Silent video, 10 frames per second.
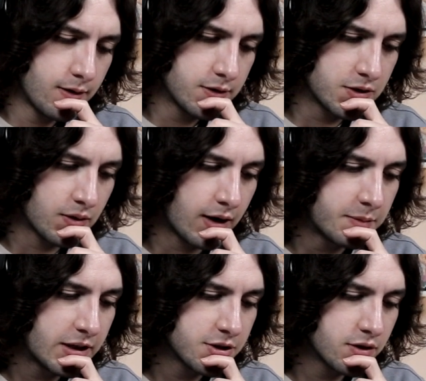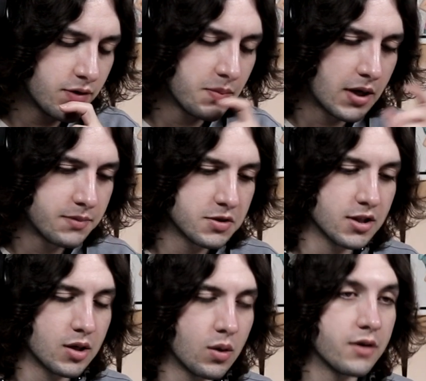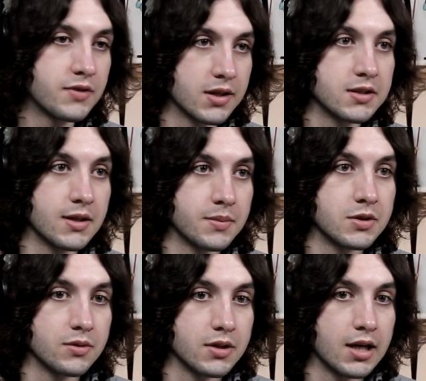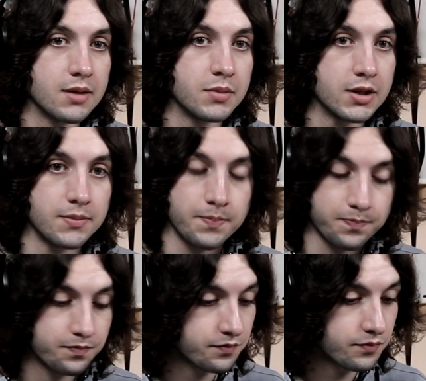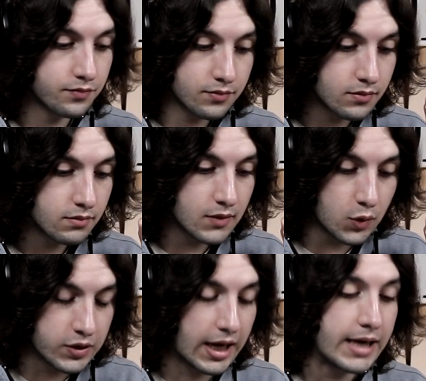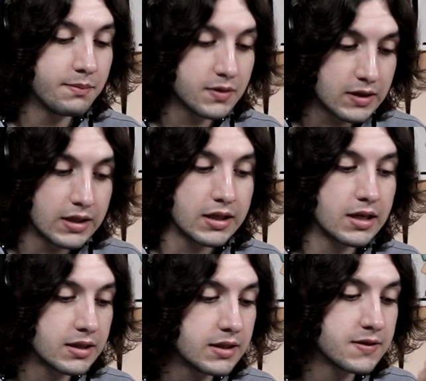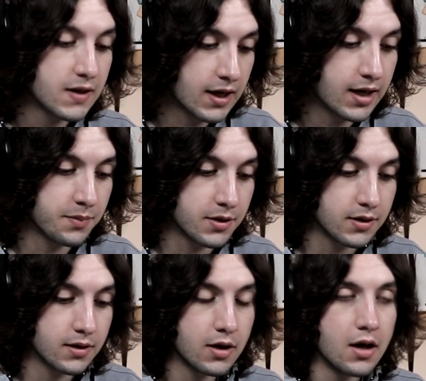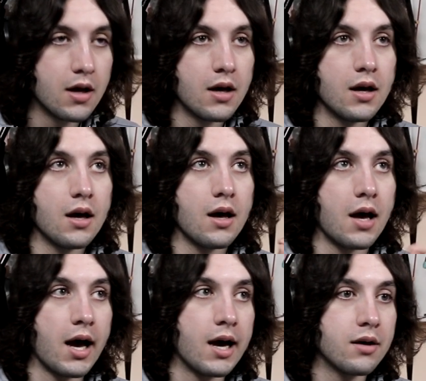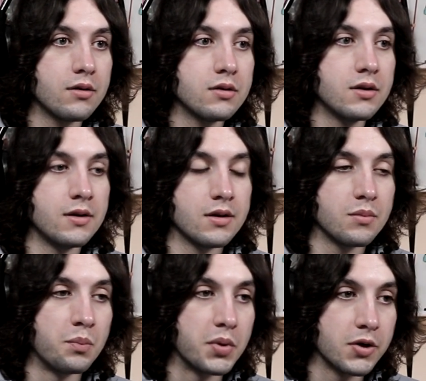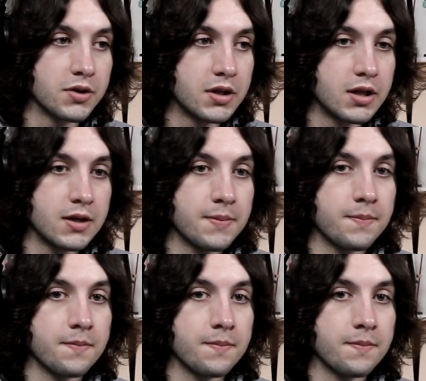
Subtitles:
So I'm not sure if a bomb's gonna go off next episode or not, but what I'm thinking needs to happen, Al, Bernie,